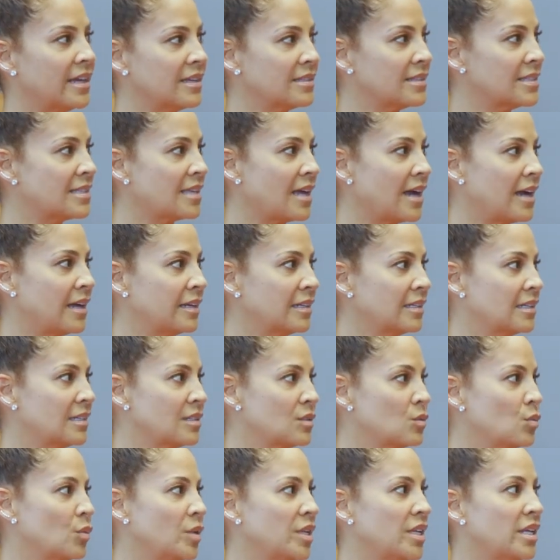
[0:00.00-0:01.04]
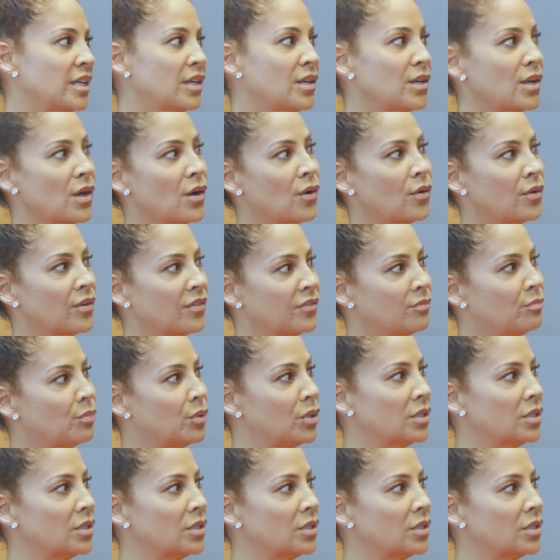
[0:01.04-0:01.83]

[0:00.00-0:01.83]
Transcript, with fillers: outside because we didn't know if